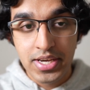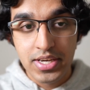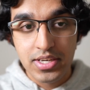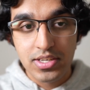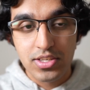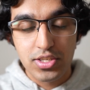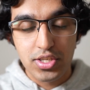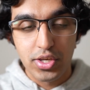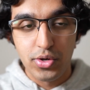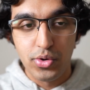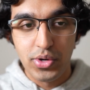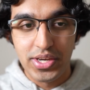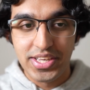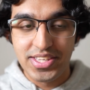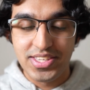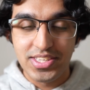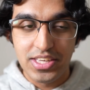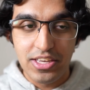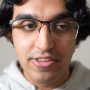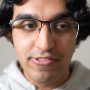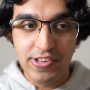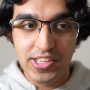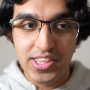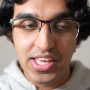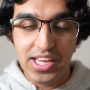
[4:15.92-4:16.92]
So it's
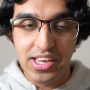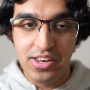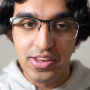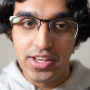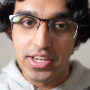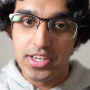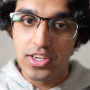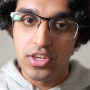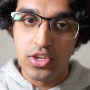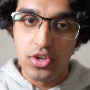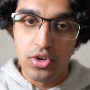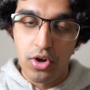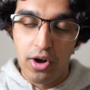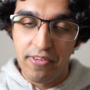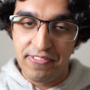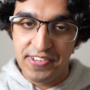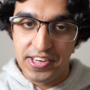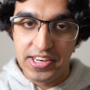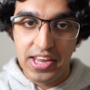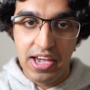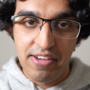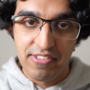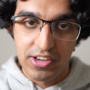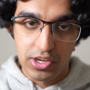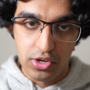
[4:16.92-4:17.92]
either that like you
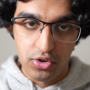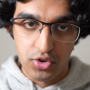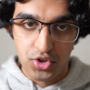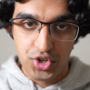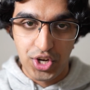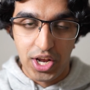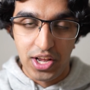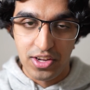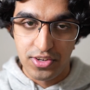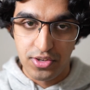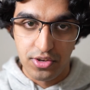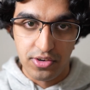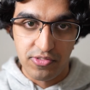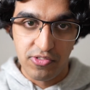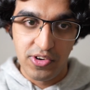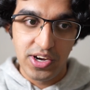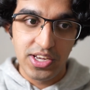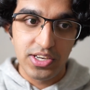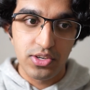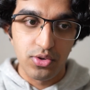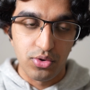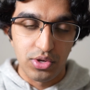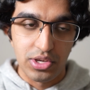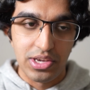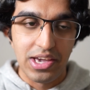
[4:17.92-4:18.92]
often have a good childhood
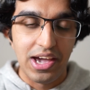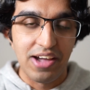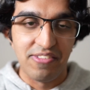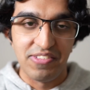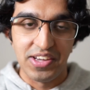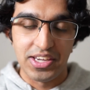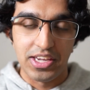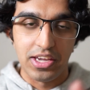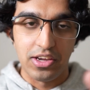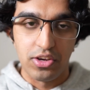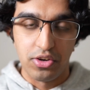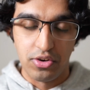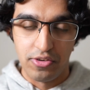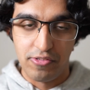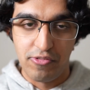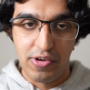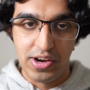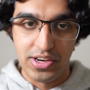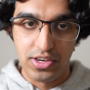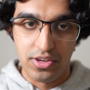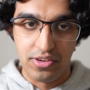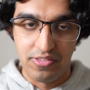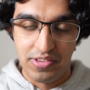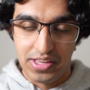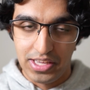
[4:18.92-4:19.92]
friend, or you have like a good
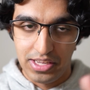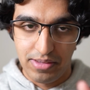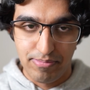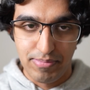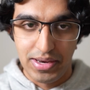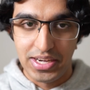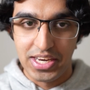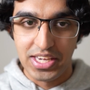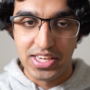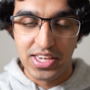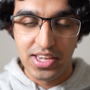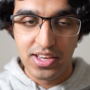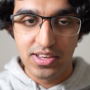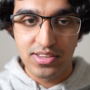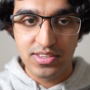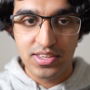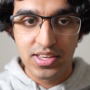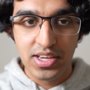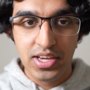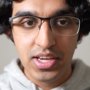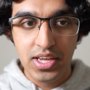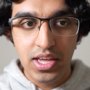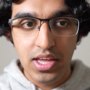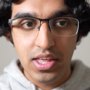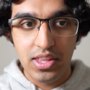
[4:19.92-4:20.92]
friend of like many years
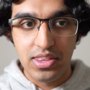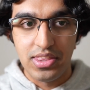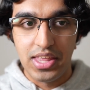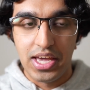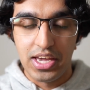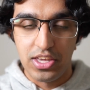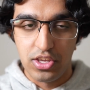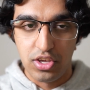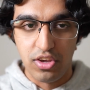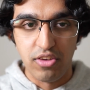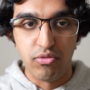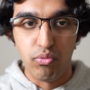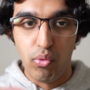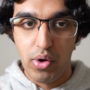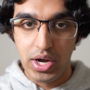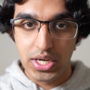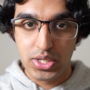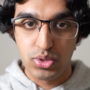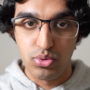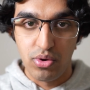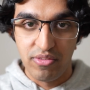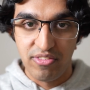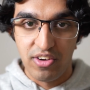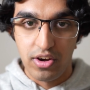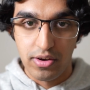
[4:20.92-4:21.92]
that you've
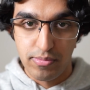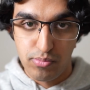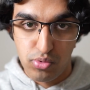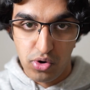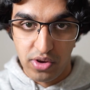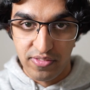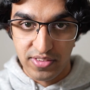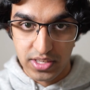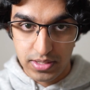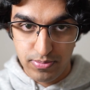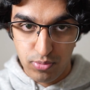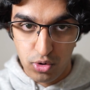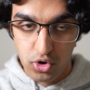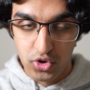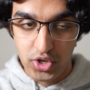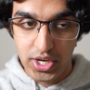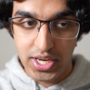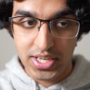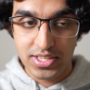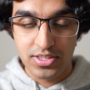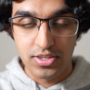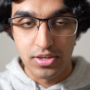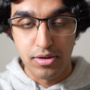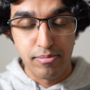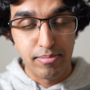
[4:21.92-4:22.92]
worked with on previous
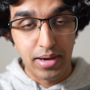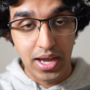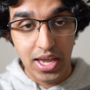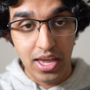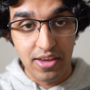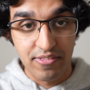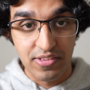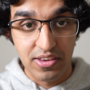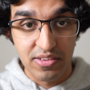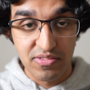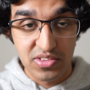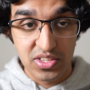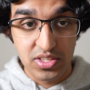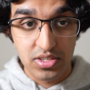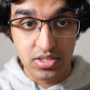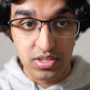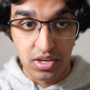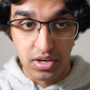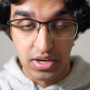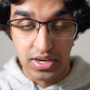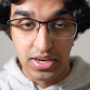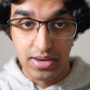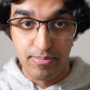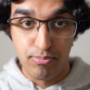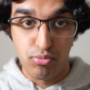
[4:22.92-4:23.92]
projects. You might have even
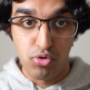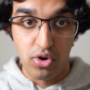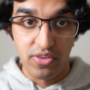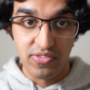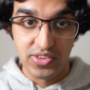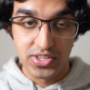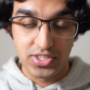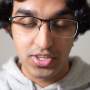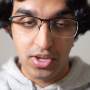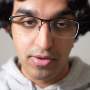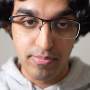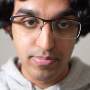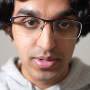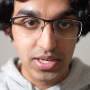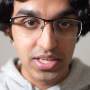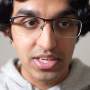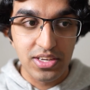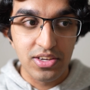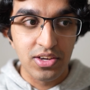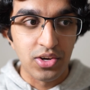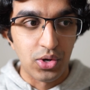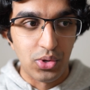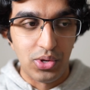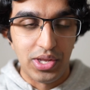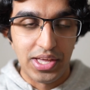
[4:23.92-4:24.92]
started a previous
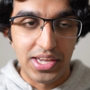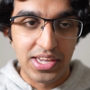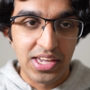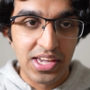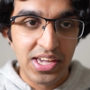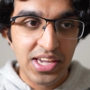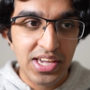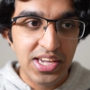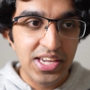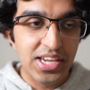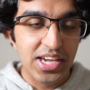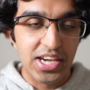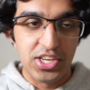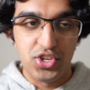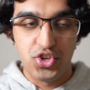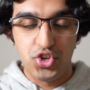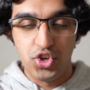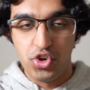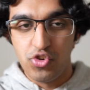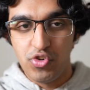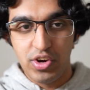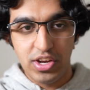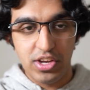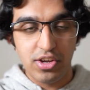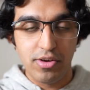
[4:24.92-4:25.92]
company or like a
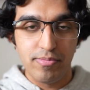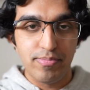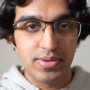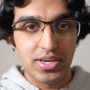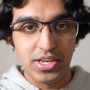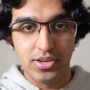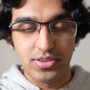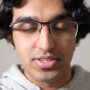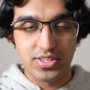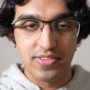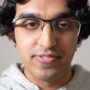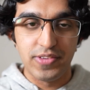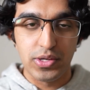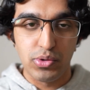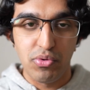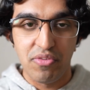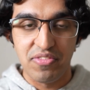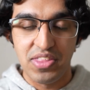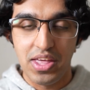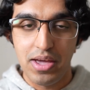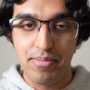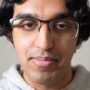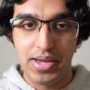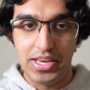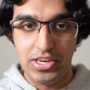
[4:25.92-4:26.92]
tutoring company or something
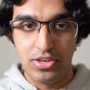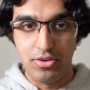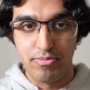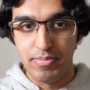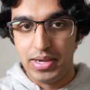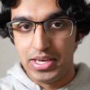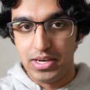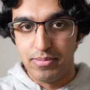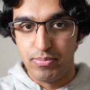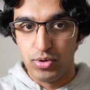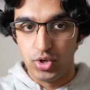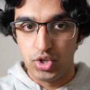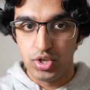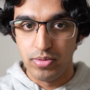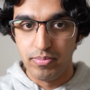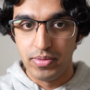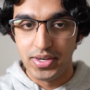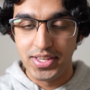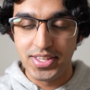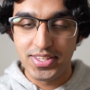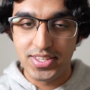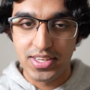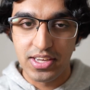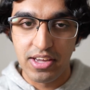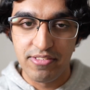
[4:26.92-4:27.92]
with them, and you made a bunch of
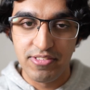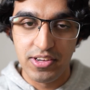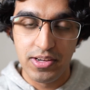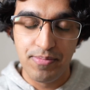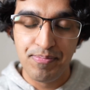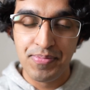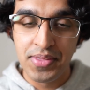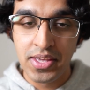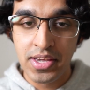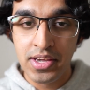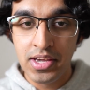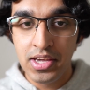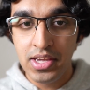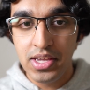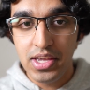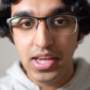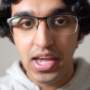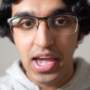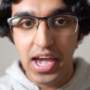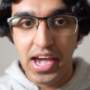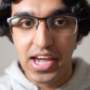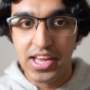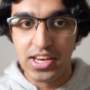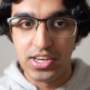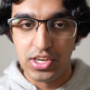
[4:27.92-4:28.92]
money together
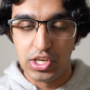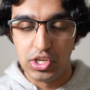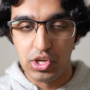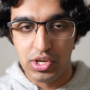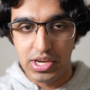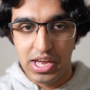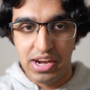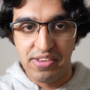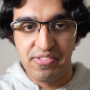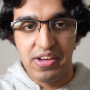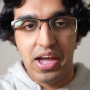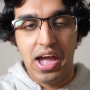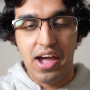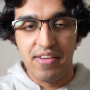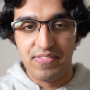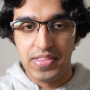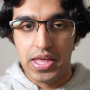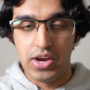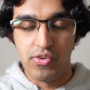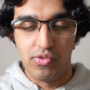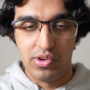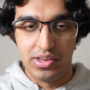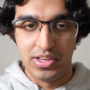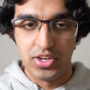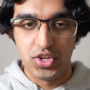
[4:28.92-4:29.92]
and you kind of have
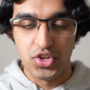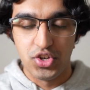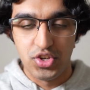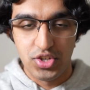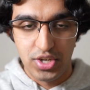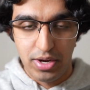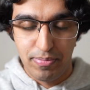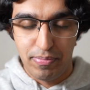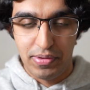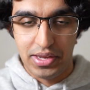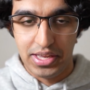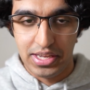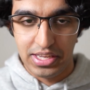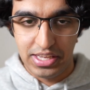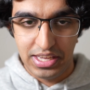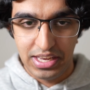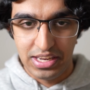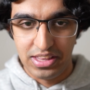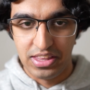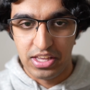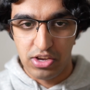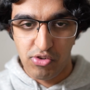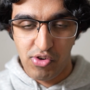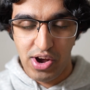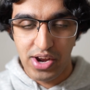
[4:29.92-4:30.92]
that relationship
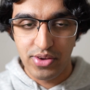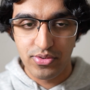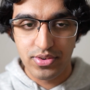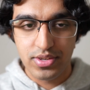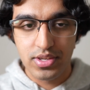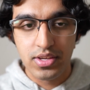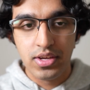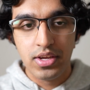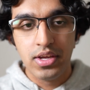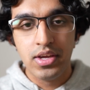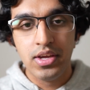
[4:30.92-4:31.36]
like in the ground.